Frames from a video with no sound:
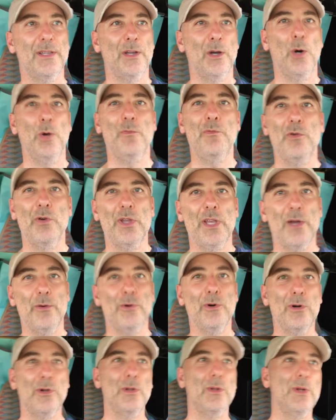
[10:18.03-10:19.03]
Hopefully I
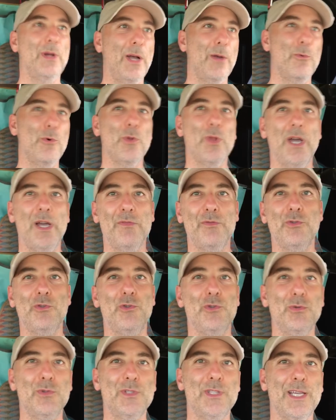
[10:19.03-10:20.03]
won't have to
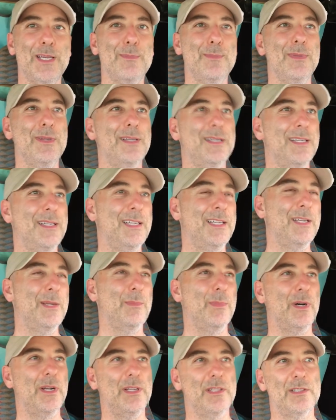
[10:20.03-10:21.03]
use
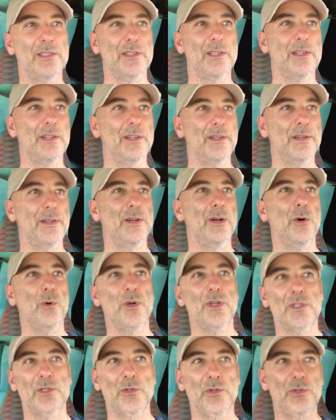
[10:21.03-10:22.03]
them, but it's
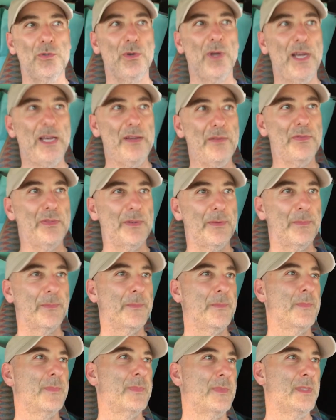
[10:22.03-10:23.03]
always good to have.
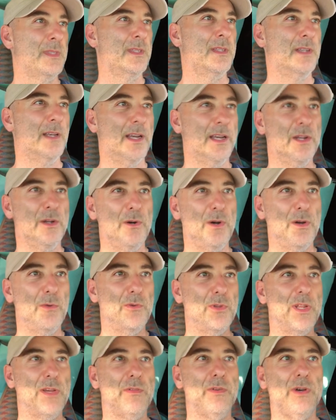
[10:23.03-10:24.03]
I know I
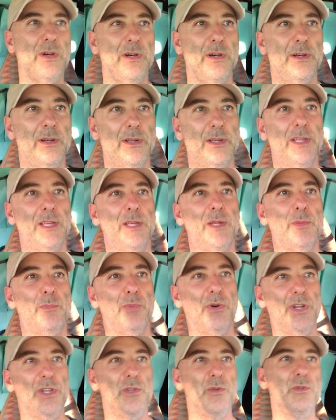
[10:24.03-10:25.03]
would have
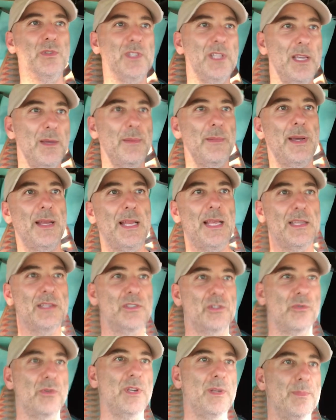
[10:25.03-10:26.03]
already used them in my
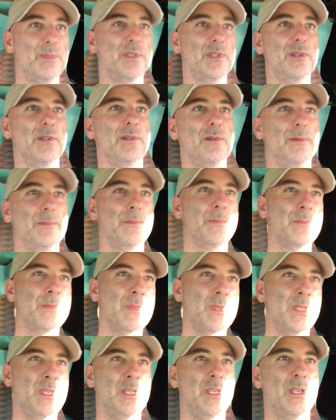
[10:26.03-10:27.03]
last trip, so
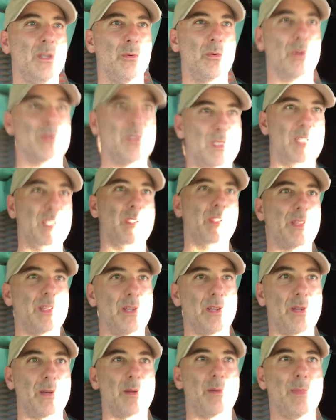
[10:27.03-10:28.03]
we'll see
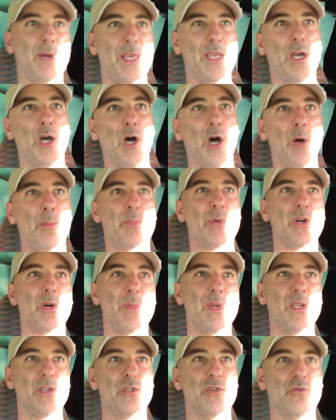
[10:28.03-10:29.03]
on my
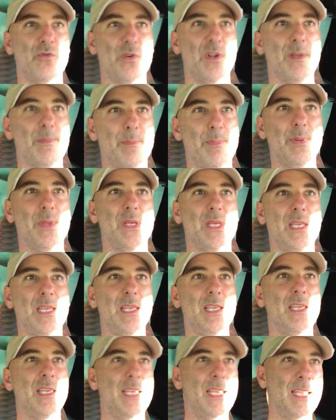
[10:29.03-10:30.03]
upcoming trip
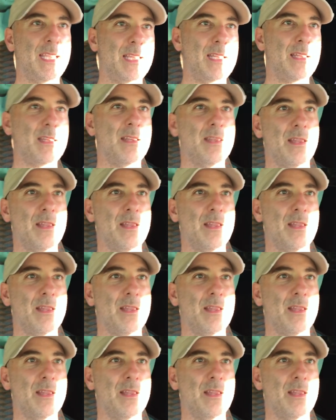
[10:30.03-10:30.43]
in